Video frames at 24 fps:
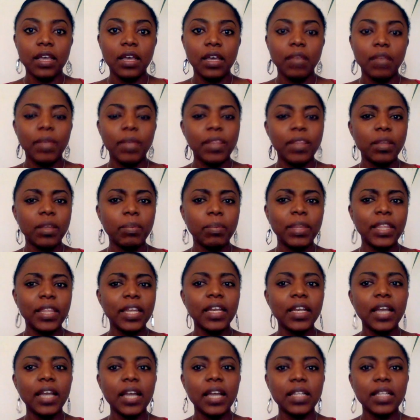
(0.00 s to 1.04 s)
but
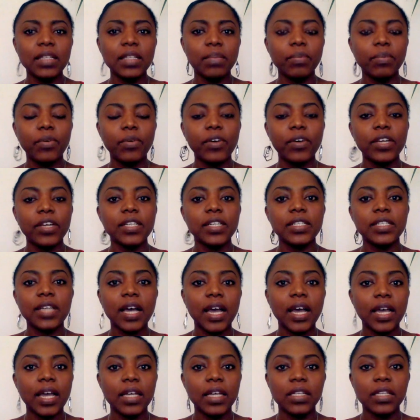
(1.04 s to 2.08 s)
then at some point
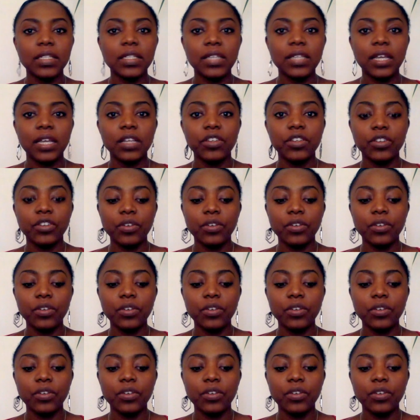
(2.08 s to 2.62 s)
I said,